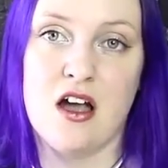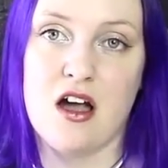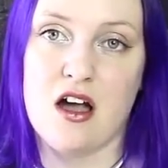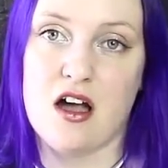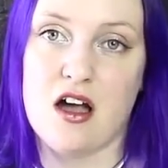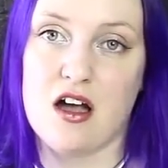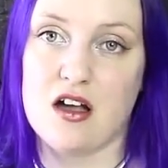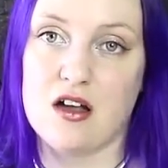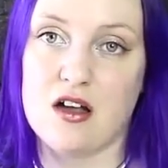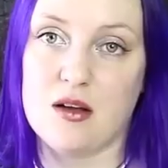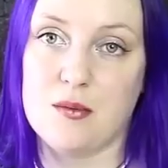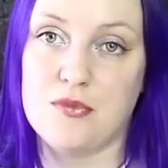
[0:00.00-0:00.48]

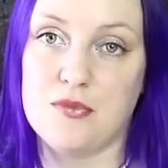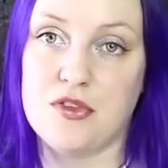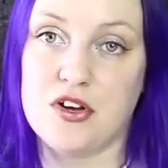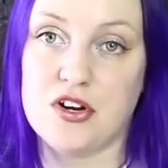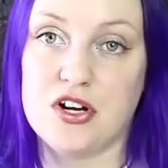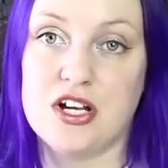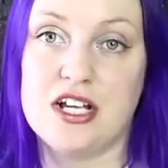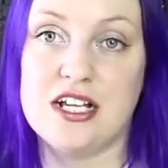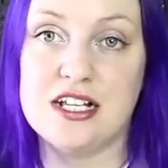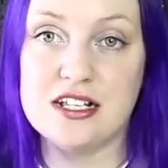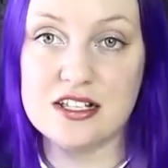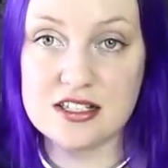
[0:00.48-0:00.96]
Um,
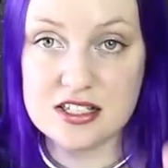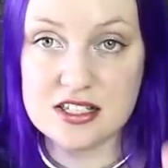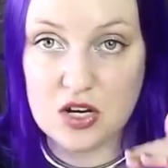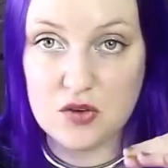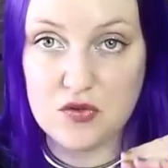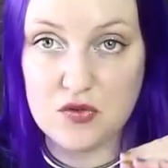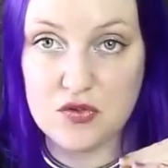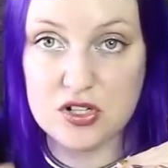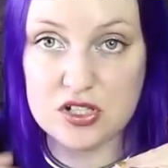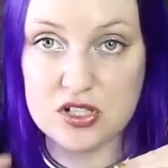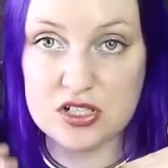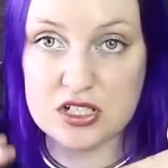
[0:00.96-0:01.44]
there is
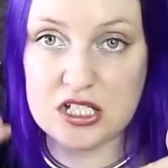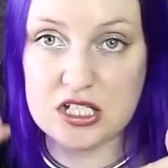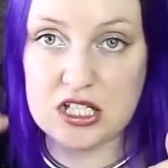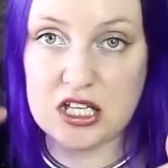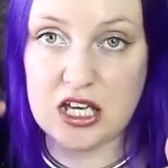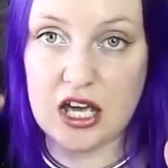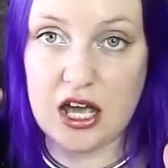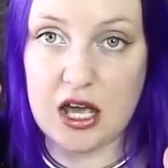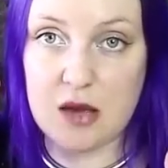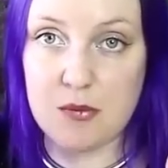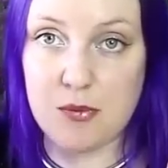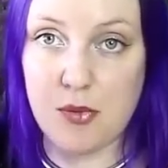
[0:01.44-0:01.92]

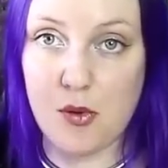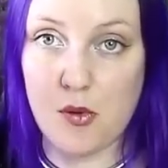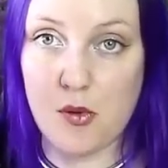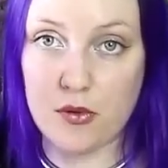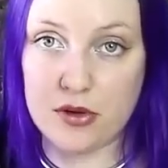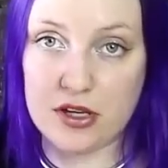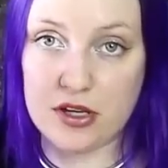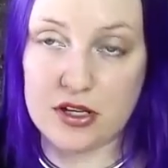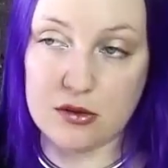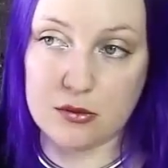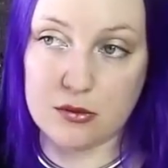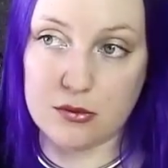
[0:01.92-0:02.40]
definitely a
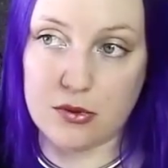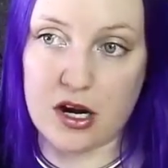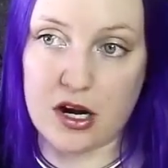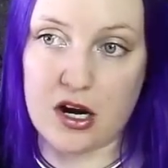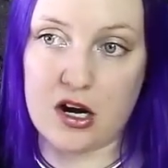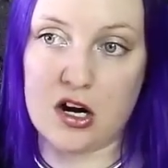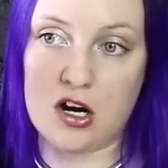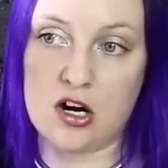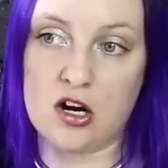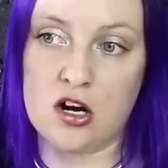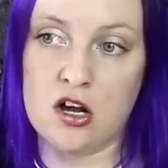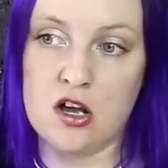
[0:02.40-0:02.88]
point
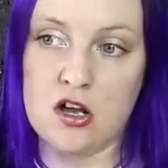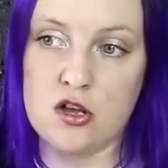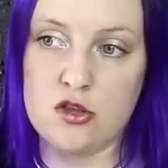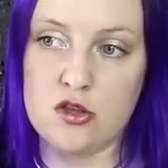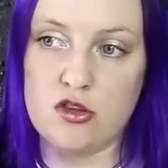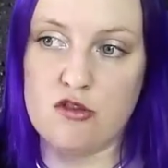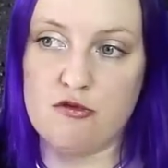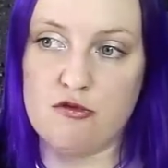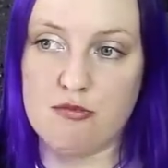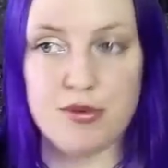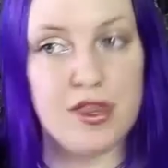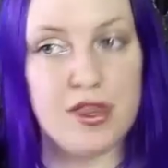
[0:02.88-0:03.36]
where
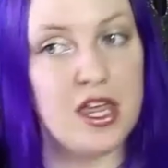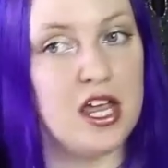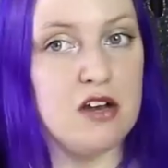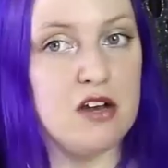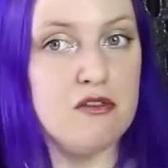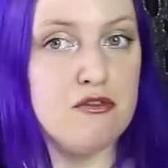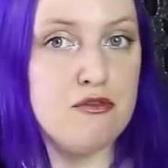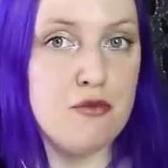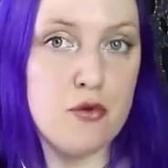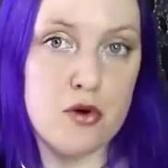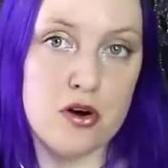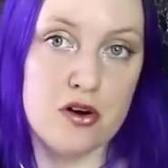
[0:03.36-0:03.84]
you've
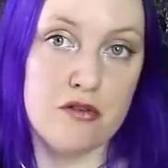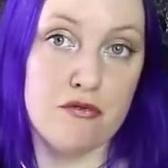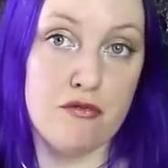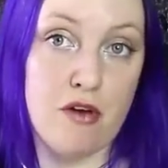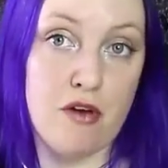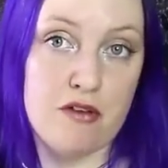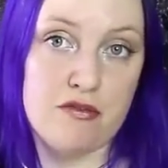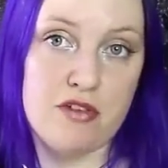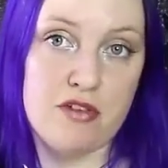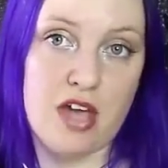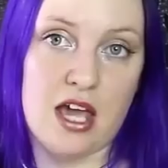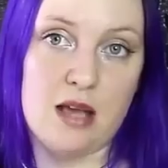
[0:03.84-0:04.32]
played four or
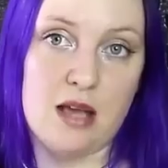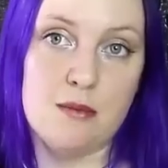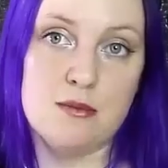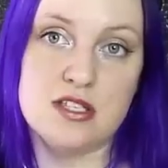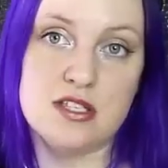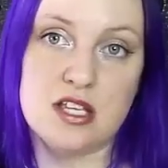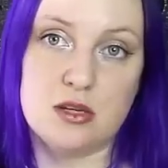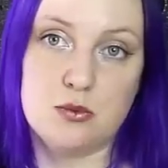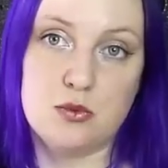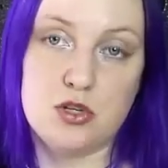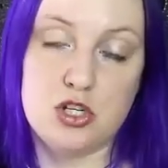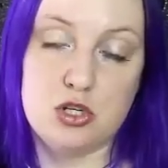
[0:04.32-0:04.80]
five
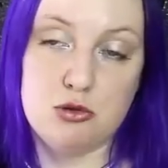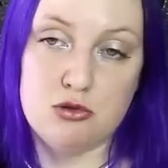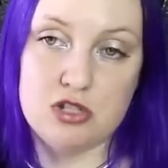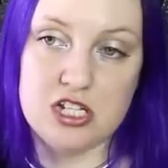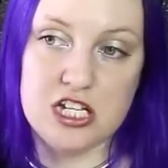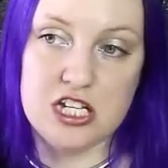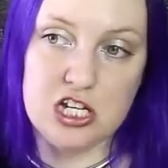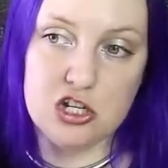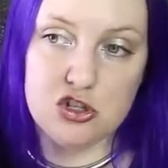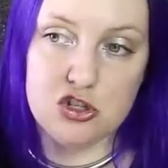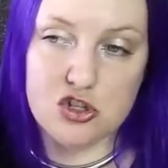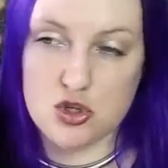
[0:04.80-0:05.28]
games and when you
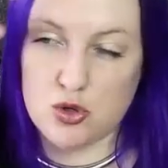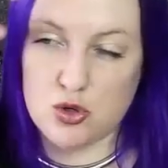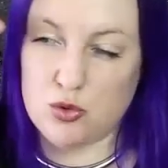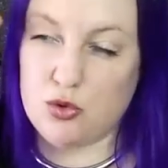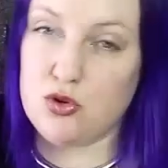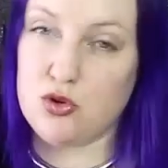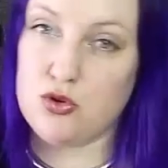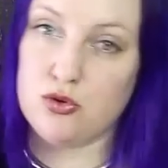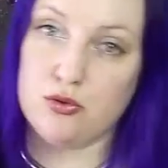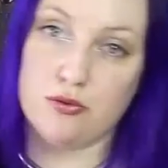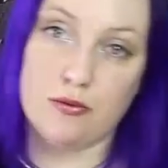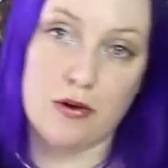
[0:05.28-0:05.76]
teach, you
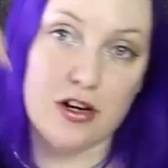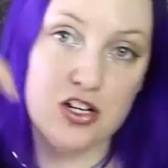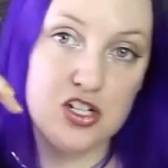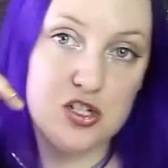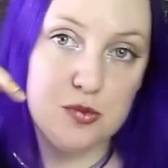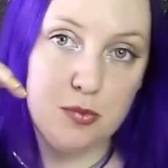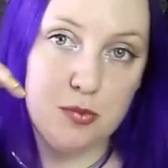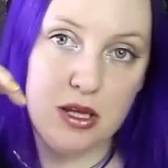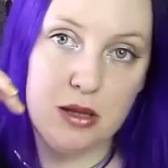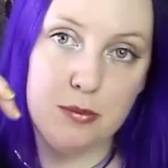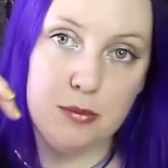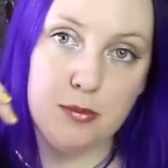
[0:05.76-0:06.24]

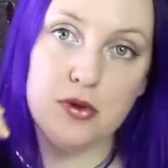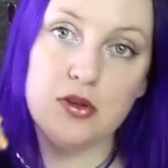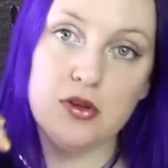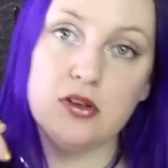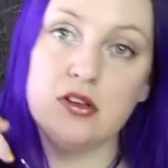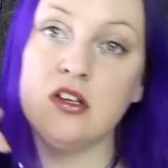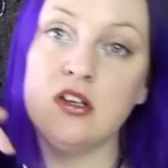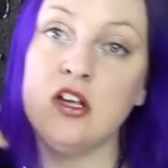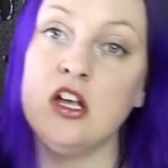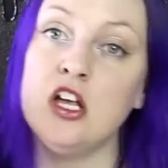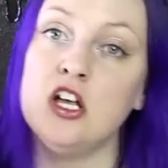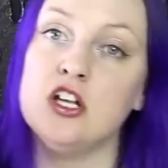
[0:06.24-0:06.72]
crush
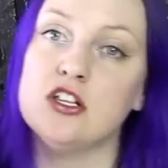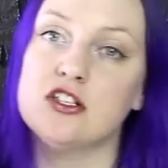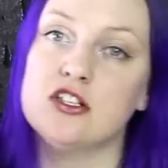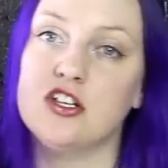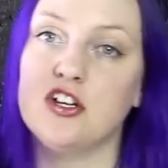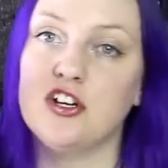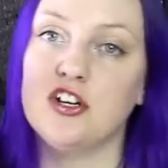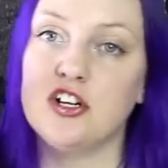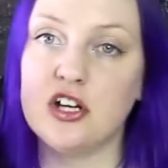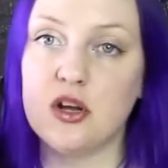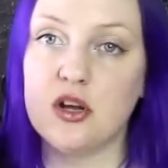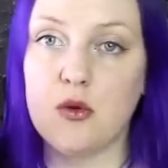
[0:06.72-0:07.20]
people.
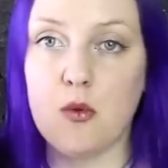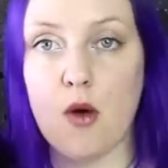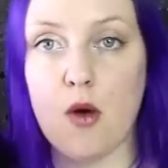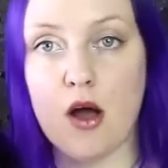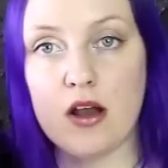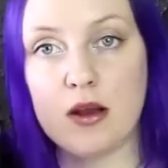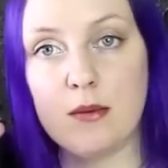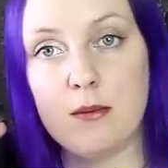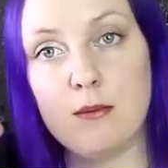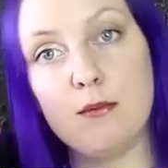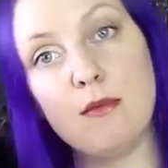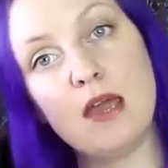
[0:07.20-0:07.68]
So you're gonna
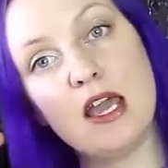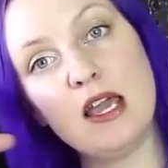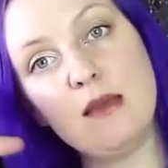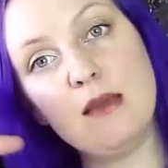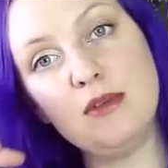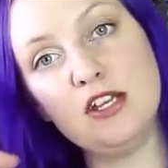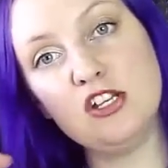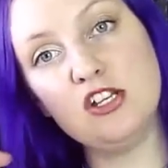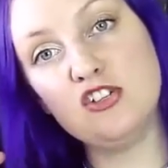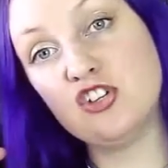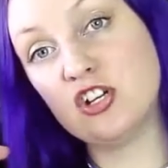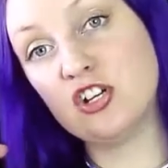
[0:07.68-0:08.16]
wanna
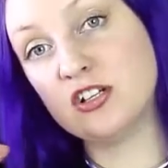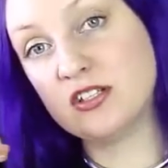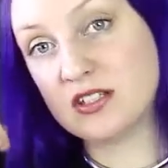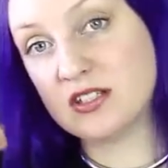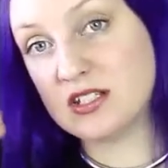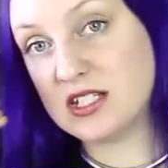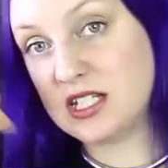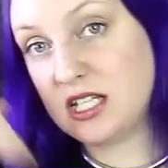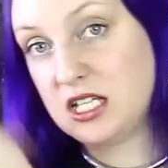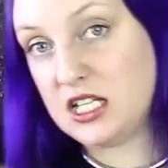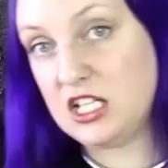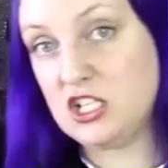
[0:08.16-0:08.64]
maybe
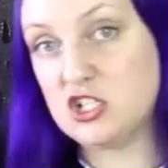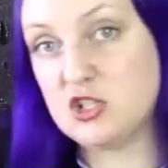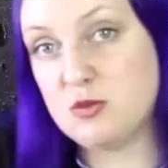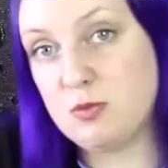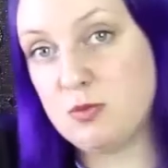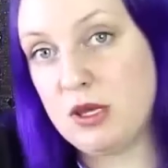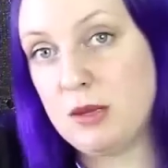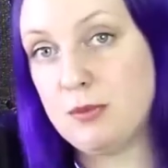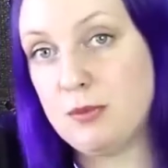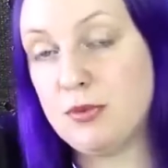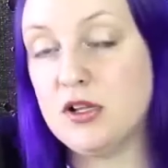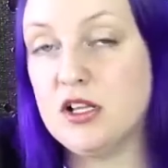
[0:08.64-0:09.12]
just teach
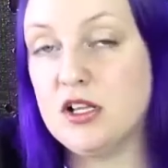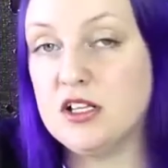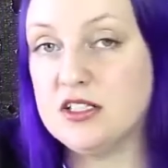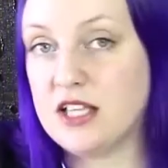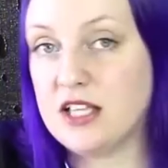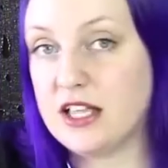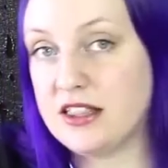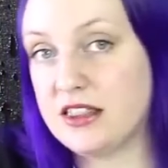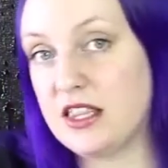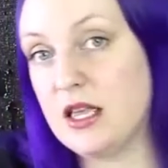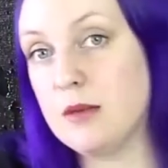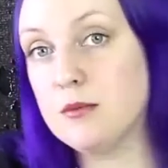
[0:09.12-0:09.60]
people and
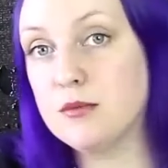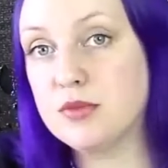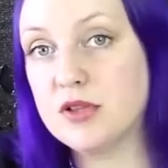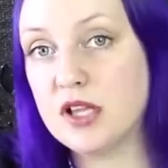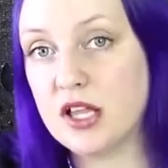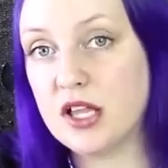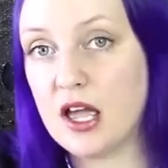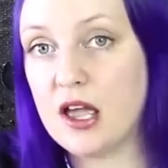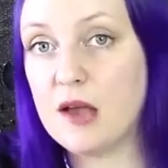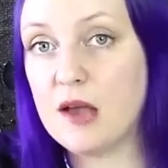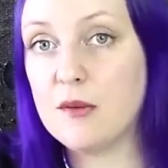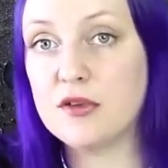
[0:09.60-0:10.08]
let them
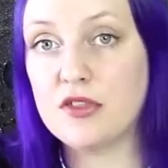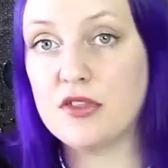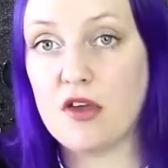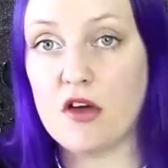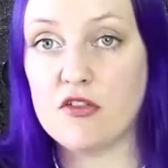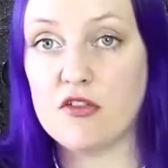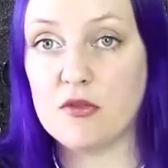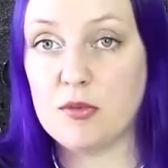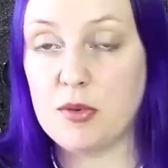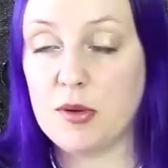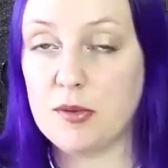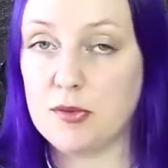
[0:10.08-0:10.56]
play with
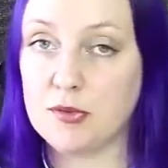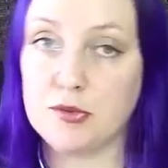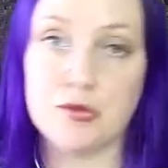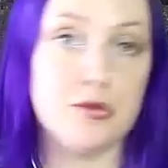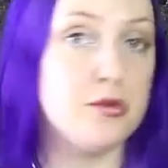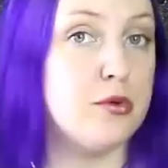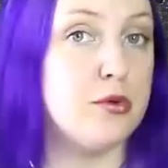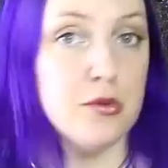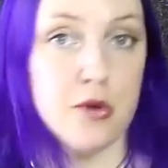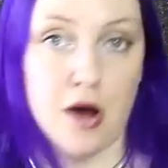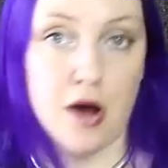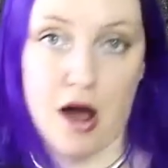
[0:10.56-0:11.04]
other
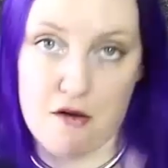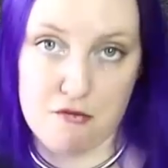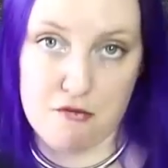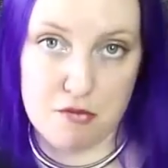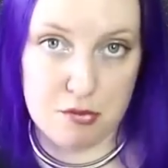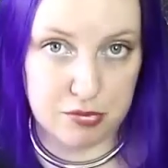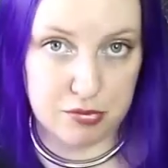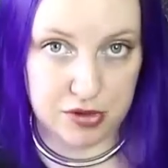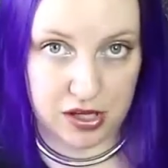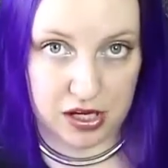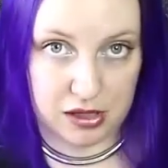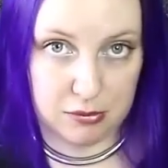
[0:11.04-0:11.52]
people who
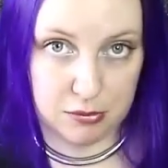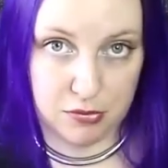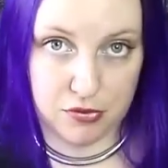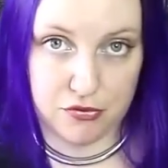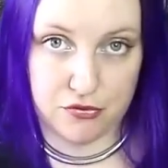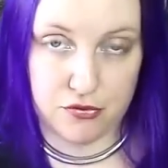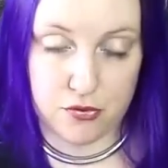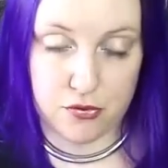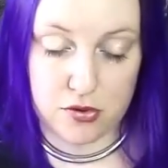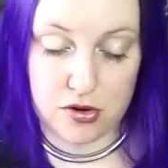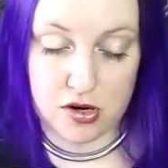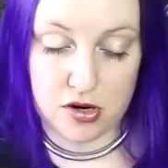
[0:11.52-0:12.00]
haven't played
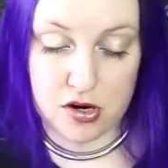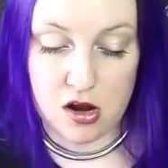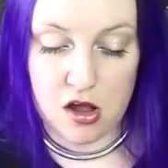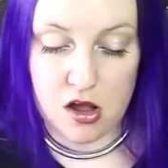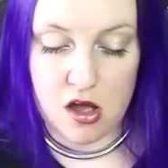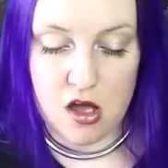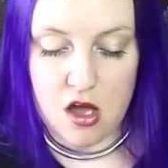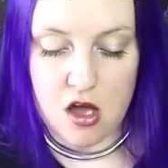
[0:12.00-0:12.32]
before.